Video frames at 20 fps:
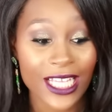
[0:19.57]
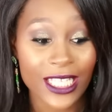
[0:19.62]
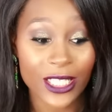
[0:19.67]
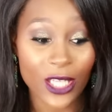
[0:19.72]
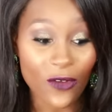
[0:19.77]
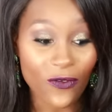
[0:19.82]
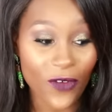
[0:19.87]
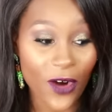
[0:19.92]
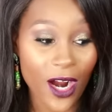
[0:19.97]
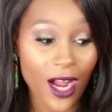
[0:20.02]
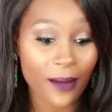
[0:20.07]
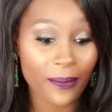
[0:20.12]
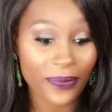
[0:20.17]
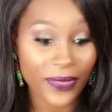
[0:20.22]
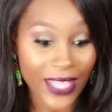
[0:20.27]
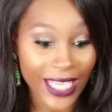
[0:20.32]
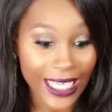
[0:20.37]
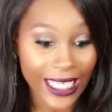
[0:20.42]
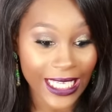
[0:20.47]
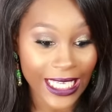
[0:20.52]
So far
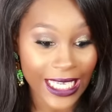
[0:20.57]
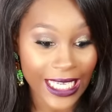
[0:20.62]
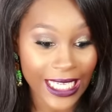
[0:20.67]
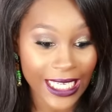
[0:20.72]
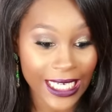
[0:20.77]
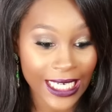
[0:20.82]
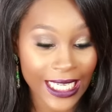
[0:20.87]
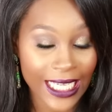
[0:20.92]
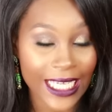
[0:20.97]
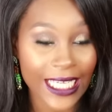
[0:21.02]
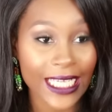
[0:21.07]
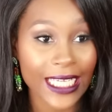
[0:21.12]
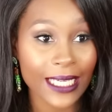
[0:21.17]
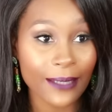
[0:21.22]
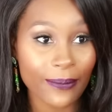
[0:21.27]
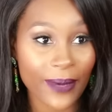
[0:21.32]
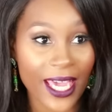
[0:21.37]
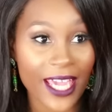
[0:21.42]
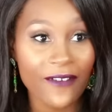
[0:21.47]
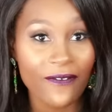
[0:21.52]
I'm thinking
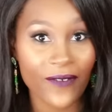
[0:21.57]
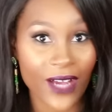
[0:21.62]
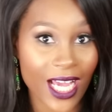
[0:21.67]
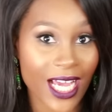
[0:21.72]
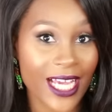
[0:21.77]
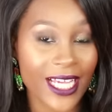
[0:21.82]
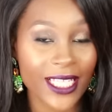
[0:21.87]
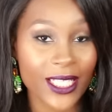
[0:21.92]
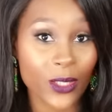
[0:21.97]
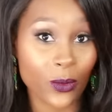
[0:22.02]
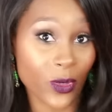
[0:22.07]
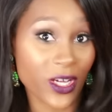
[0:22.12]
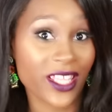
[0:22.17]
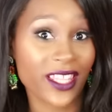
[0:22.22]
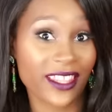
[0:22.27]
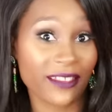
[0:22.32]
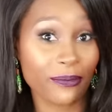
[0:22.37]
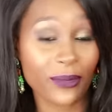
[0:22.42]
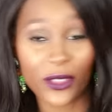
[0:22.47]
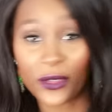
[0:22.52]
eBay finds
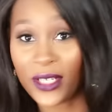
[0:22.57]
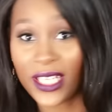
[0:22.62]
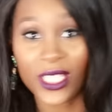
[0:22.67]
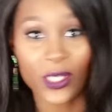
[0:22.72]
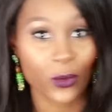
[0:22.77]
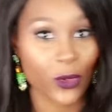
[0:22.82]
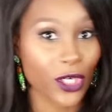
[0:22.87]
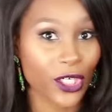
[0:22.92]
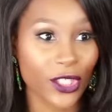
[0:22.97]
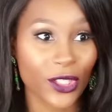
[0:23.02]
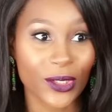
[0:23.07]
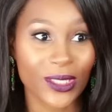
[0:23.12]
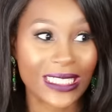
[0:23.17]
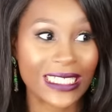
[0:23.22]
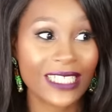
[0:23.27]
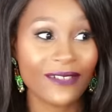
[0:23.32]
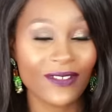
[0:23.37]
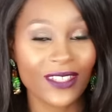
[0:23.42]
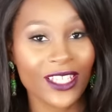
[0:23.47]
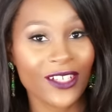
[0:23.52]
with Beauty's World,
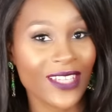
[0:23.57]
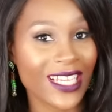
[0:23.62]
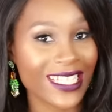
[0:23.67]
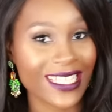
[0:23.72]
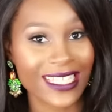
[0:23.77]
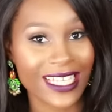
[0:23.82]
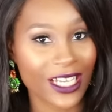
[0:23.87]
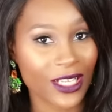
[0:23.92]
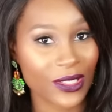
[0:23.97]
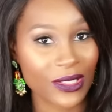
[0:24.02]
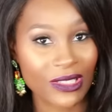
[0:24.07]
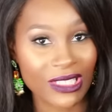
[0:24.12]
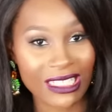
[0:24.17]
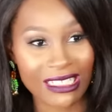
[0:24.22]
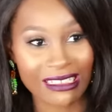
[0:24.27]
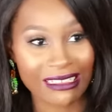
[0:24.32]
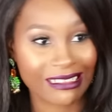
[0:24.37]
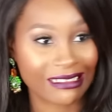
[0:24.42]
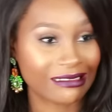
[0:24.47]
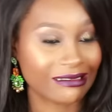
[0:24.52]
even though that
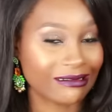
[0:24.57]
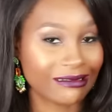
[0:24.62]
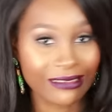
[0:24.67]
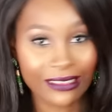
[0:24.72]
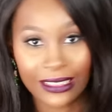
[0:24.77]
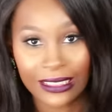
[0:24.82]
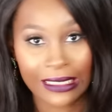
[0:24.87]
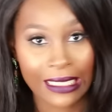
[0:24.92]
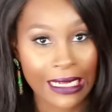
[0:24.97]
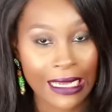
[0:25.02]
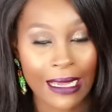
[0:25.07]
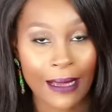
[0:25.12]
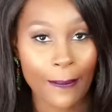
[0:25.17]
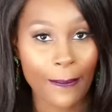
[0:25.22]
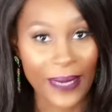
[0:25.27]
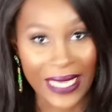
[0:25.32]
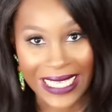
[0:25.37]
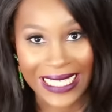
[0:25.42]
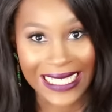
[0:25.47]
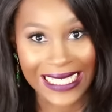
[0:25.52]
sounds, you know,
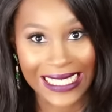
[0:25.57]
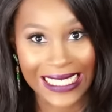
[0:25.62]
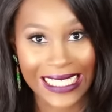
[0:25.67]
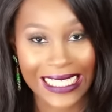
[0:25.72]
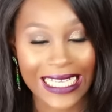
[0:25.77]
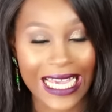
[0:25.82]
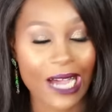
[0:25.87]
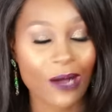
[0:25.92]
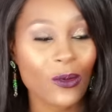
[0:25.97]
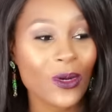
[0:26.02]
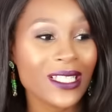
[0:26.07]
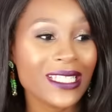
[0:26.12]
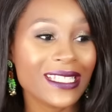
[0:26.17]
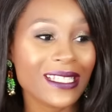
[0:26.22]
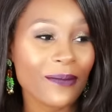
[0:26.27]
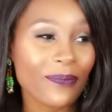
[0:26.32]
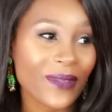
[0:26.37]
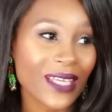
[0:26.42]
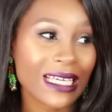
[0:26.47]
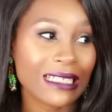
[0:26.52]
basic. I want
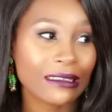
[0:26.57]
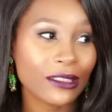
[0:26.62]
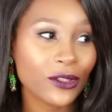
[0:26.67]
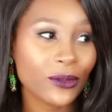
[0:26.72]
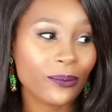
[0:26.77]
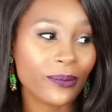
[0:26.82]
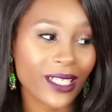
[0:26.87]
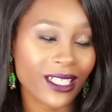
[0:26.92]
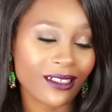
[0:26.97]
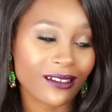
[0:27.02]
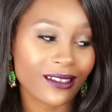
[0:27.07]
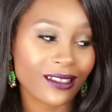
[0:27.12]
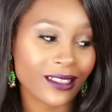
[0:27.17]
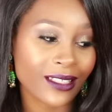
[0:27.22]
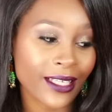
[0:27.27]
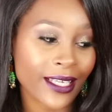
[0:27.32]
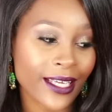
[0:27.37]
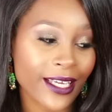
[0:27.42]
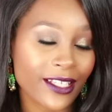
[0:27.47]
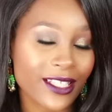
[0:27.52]
something a little better
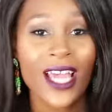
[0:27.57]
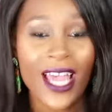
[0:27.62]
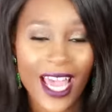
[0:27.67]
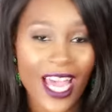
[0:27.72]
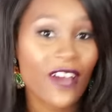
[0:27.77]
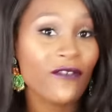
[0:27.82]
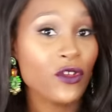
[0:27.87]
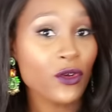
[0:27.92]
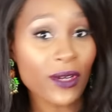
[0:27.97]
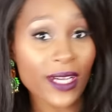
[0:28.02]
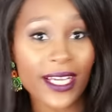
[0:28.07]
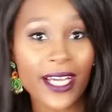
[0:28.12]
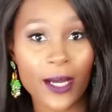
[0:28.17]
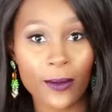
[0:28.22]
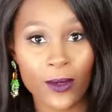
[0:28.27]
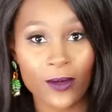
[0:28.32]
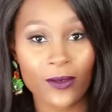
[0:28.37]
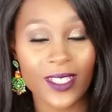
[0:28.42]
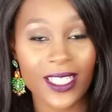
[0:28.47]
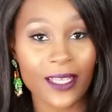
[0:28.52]
than that. If you can
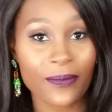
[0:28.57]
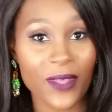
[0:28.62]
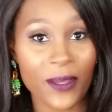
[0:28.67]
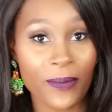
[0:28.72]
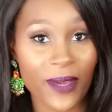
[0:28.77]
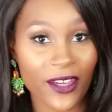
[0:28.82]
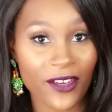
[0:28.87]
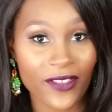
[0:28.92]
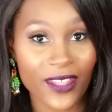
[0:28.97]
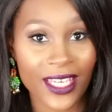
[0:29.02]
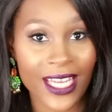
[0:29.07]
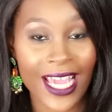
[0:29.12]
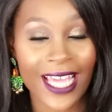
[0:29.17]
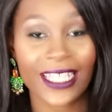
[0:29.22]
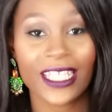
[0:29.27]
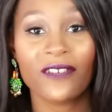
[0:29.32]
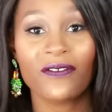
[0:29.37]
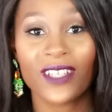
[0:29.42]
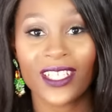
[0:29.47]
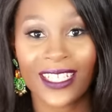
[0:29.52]
come up with something better than
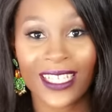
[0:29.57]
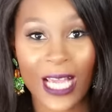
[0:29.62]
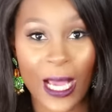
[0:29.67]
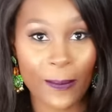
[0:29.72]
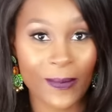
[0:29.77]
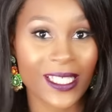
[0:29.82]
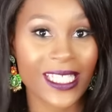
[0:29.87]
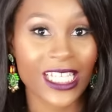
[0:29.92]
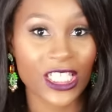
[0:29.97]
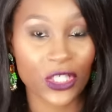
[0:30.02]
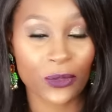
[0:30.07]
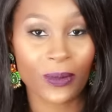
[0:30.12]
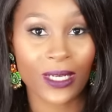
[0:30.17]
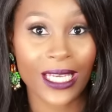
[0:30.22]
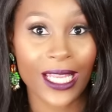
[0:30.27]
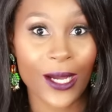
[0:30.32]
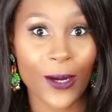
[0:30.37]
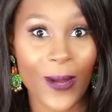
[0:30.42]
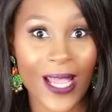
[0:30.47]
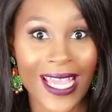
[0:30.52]
that, leave it in the comment section
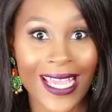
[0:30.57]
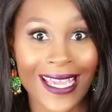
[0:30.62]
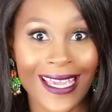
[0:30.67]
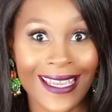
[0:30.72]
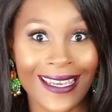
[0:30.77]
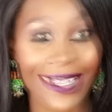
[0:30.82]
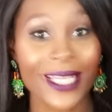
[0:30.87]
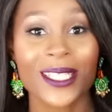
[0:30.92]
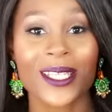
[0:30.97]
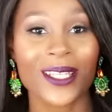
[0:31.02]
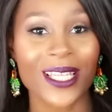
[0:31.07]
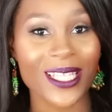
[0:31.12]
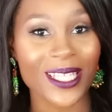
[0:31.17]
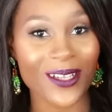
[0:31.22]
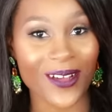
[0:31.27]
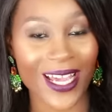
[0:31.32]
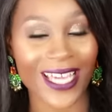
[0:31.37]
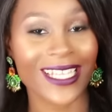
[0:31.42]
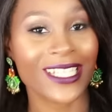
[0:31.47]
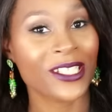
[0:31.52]
below. And so let's
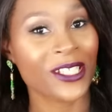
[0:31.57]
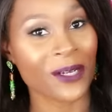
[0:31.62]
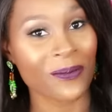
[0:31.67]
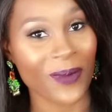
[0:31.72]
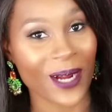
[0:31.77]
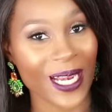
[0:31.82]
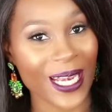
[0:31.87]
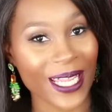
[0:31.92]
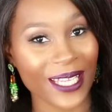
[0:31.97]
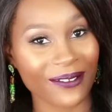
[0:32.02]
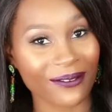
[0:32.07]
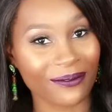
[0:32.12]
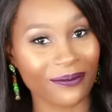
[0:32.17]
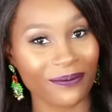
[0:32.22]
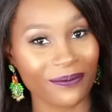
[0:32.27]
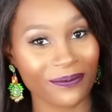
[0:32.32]
go ahead and jump right in.